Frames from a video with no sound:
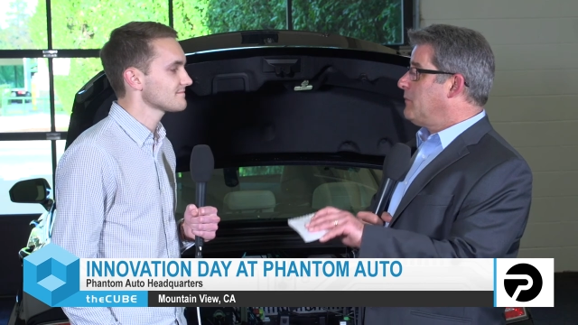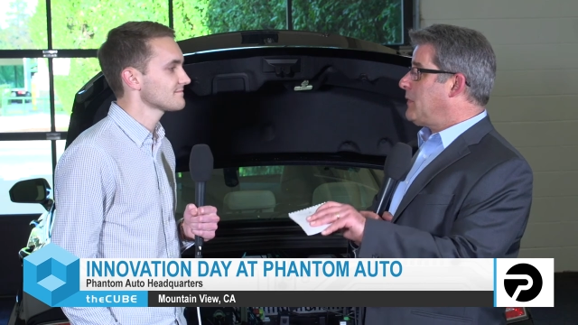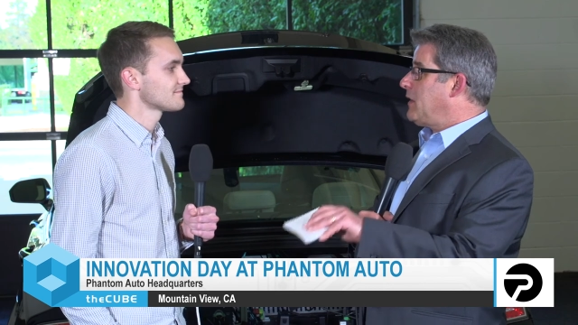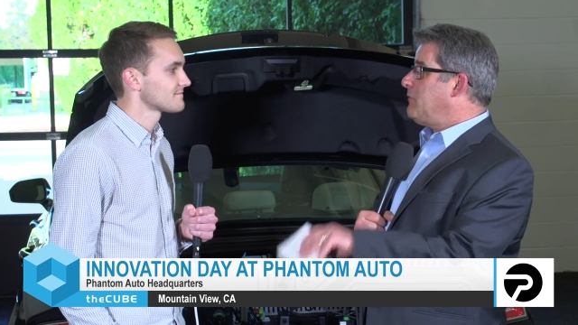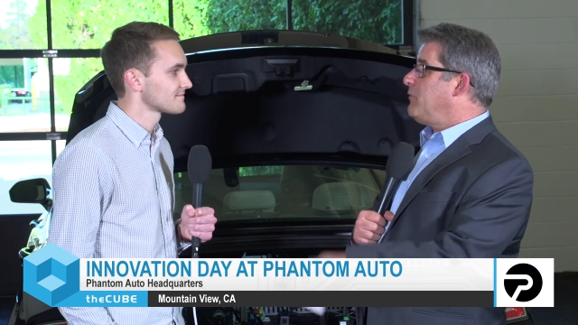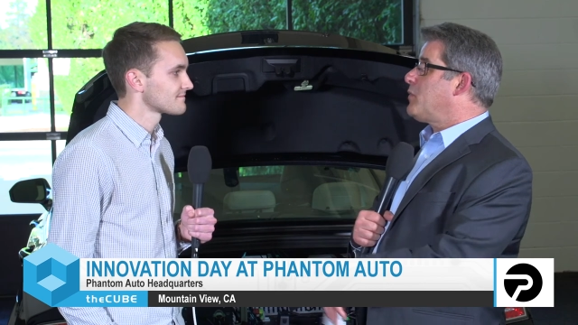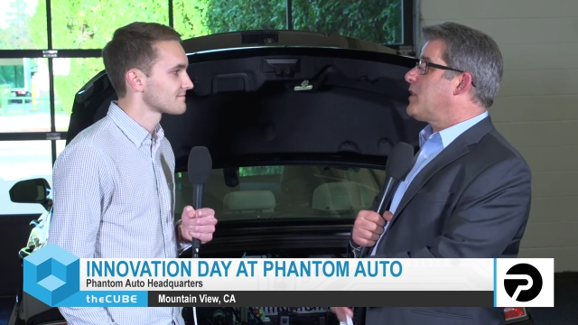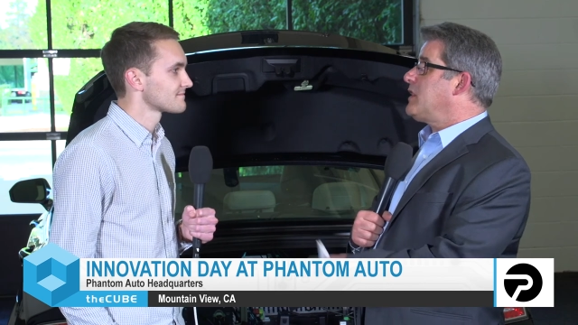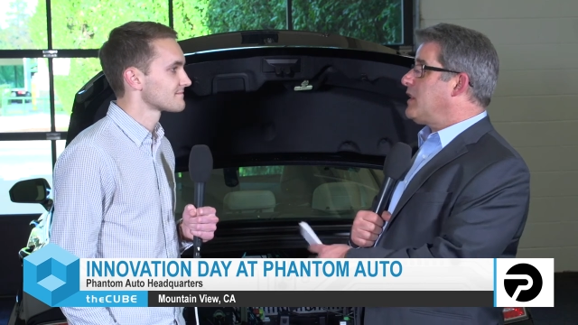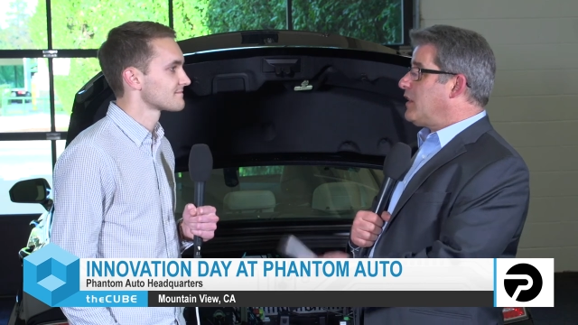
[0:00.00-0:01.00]
Speaker 1: But in
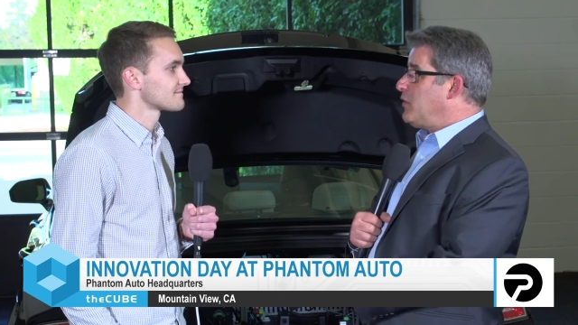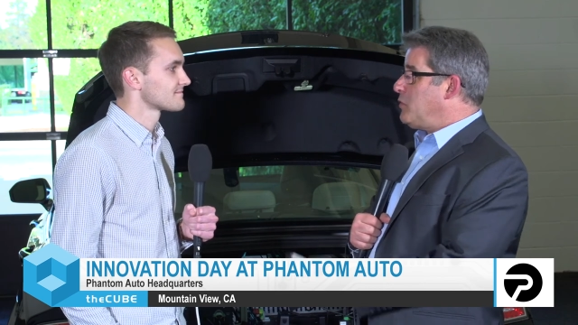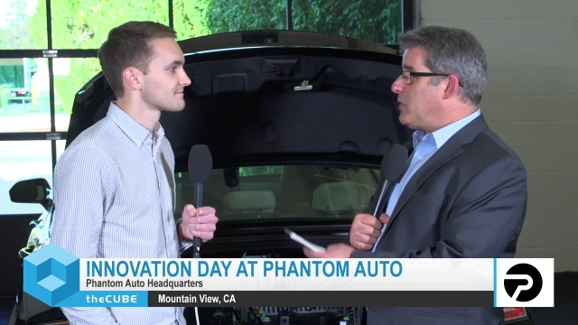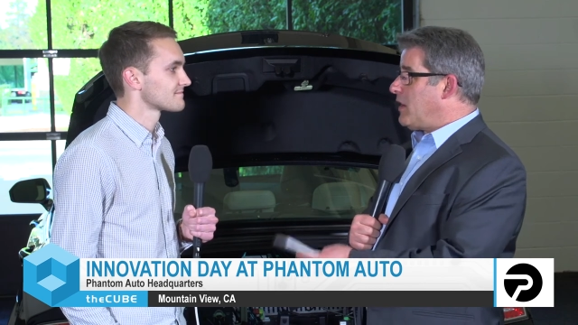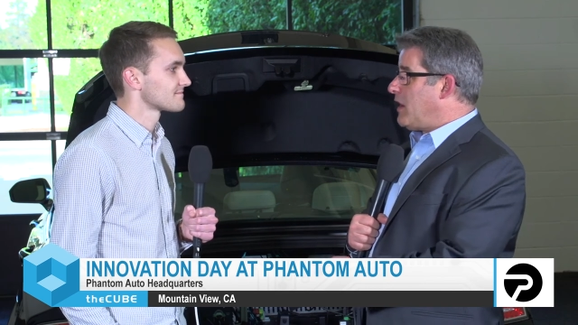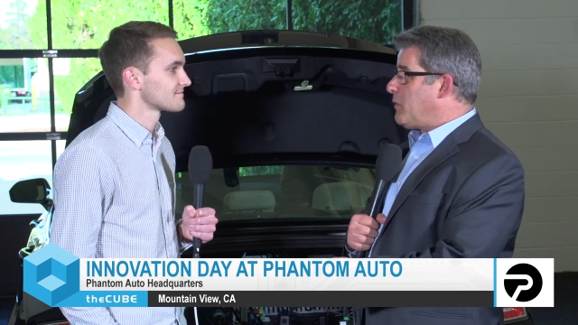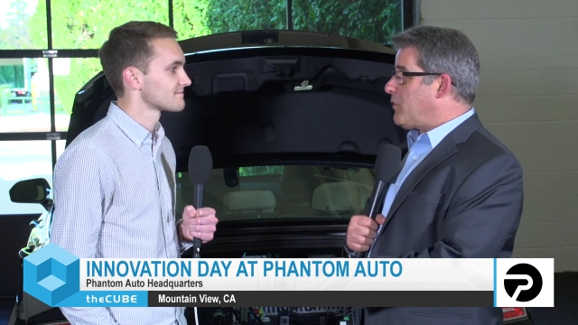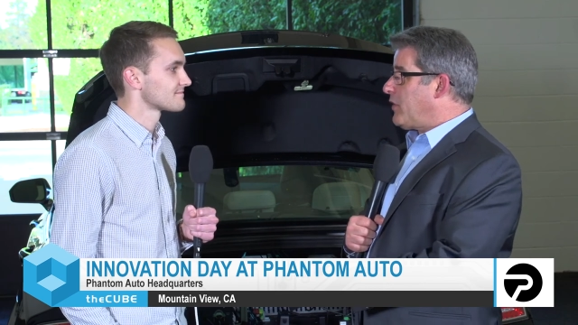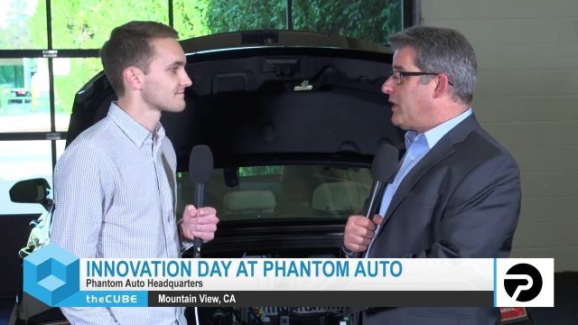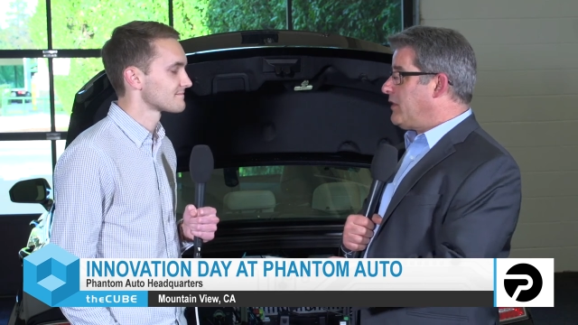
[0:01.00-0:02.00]
bringing a human
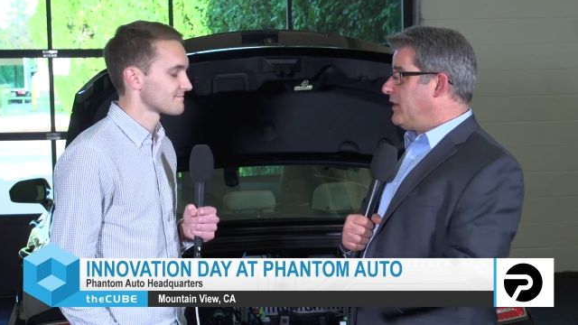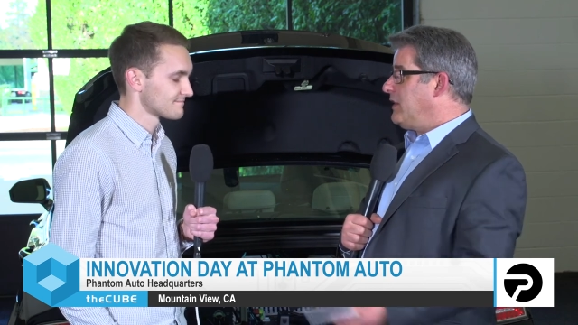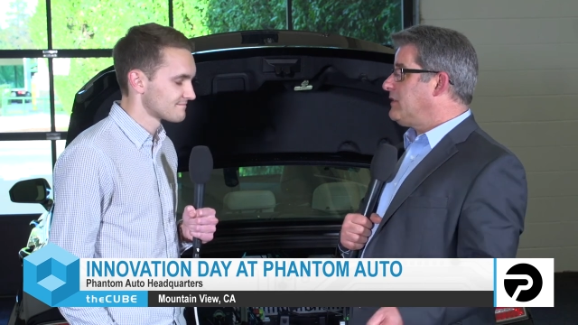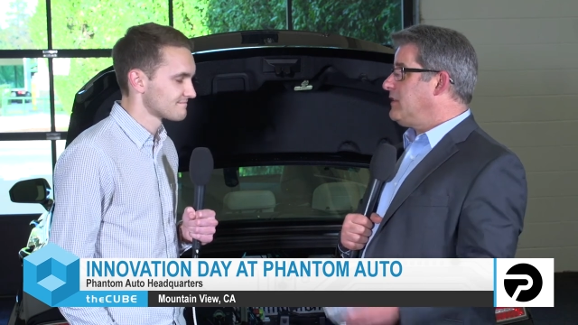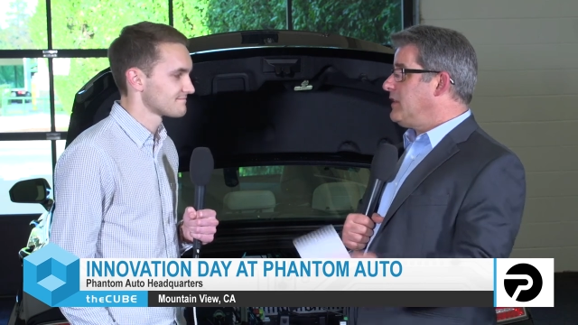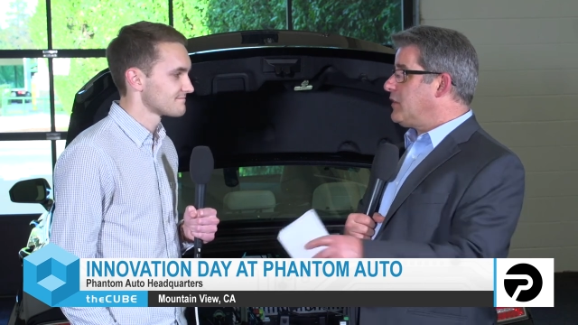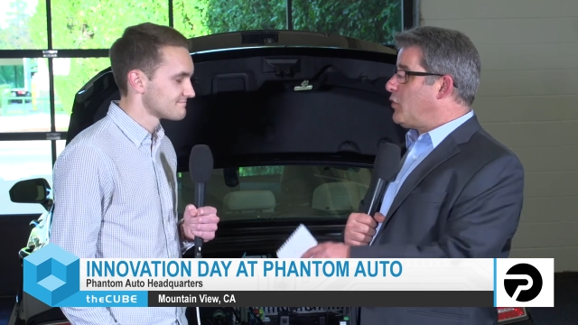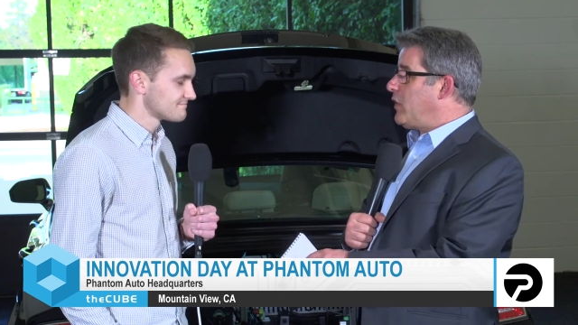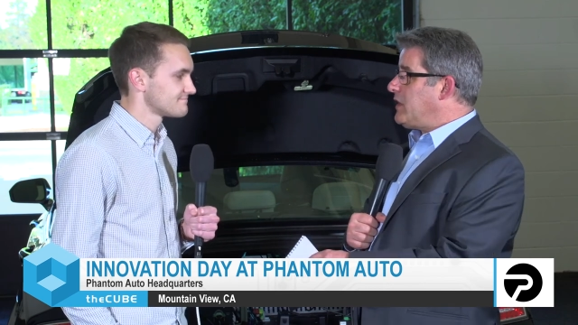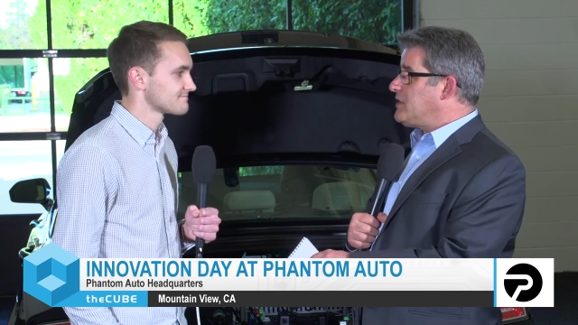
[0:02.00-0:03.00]
operator into the
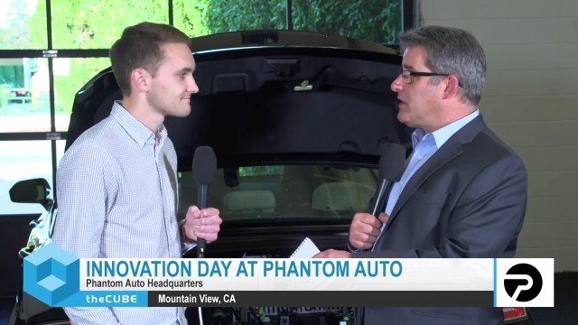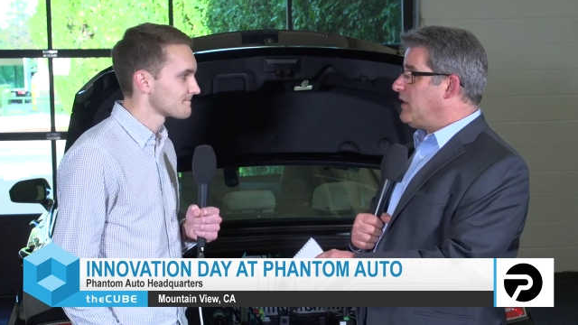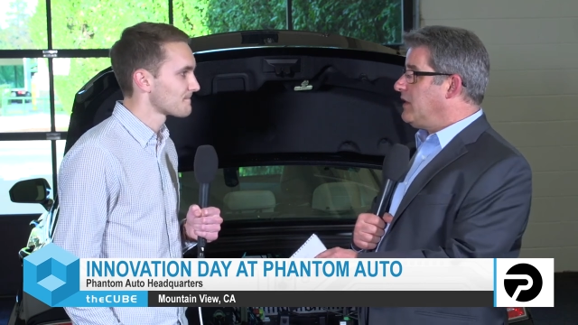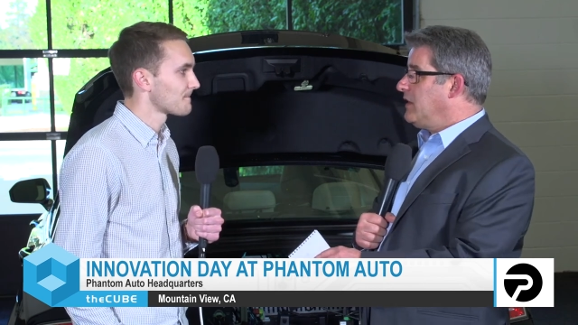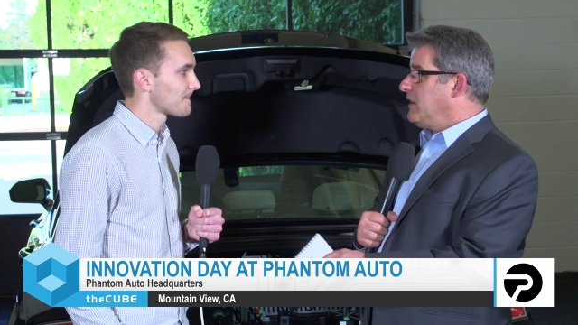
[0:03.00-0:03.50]
equation,